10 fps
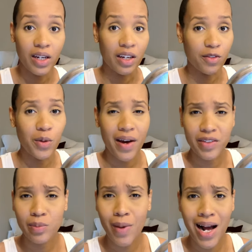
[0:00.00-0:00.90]
If you have
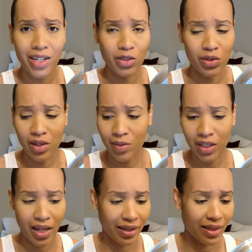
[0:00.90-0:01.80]
spots or something
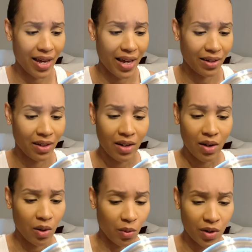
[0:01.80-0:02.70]
like that,
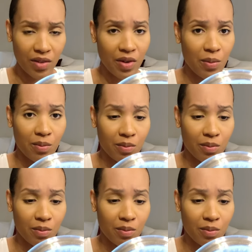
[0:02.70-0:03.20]
or even,